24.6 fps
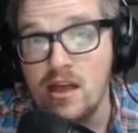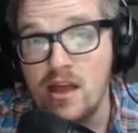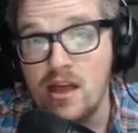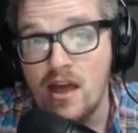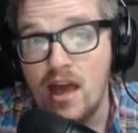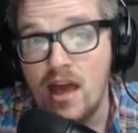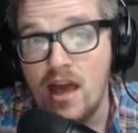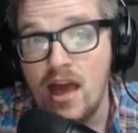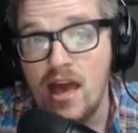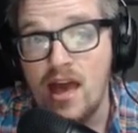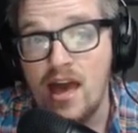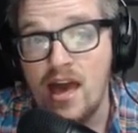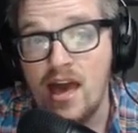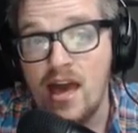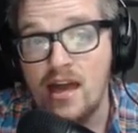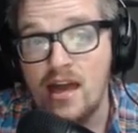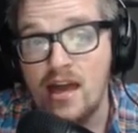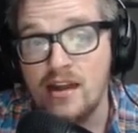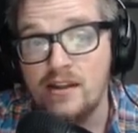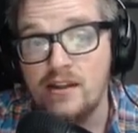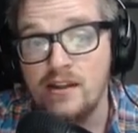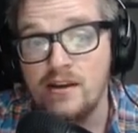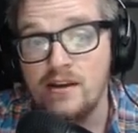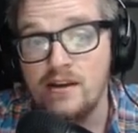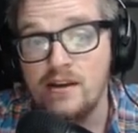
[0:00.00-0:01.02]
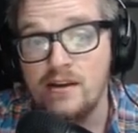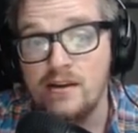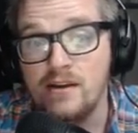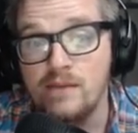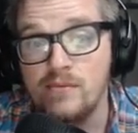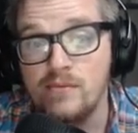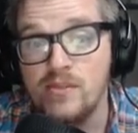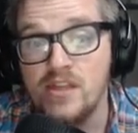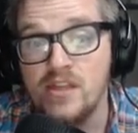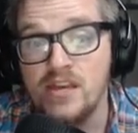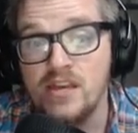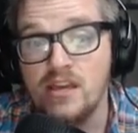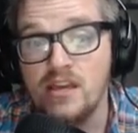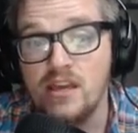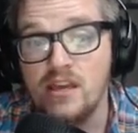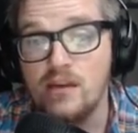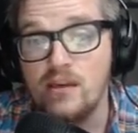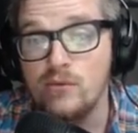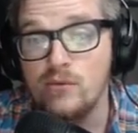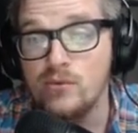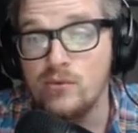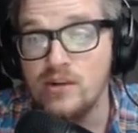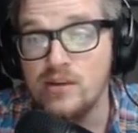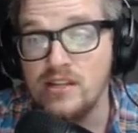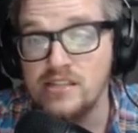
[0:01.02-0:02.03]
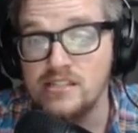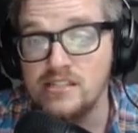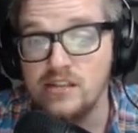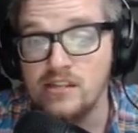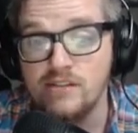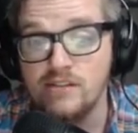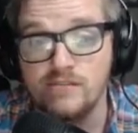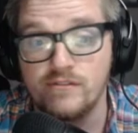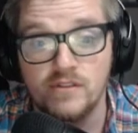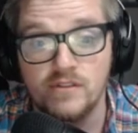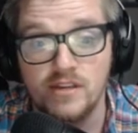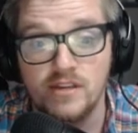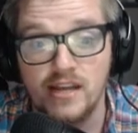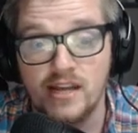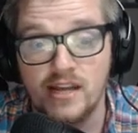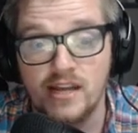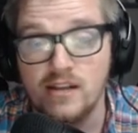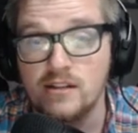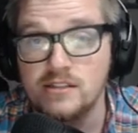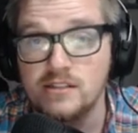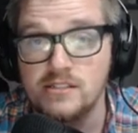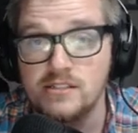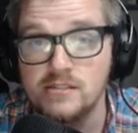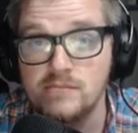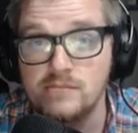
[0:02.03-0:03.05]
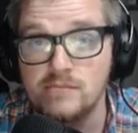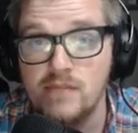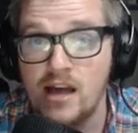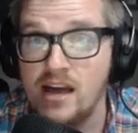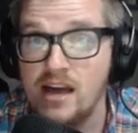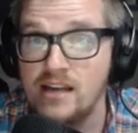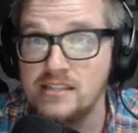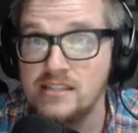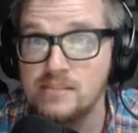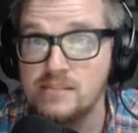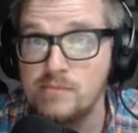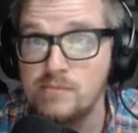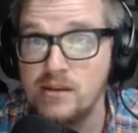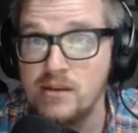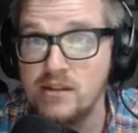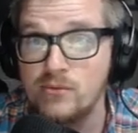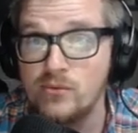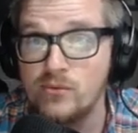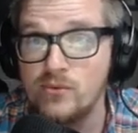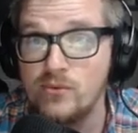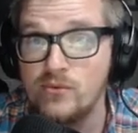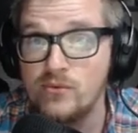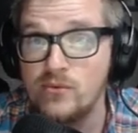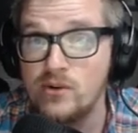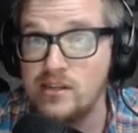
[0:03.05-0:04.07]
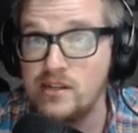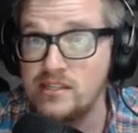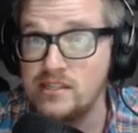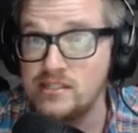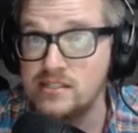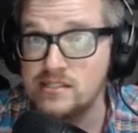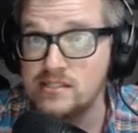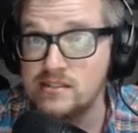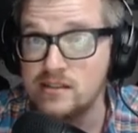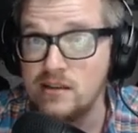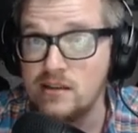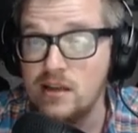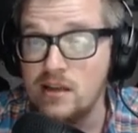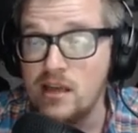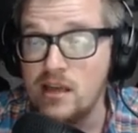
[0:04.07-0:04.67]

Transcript: And uh, the release of Cataclysm has been re released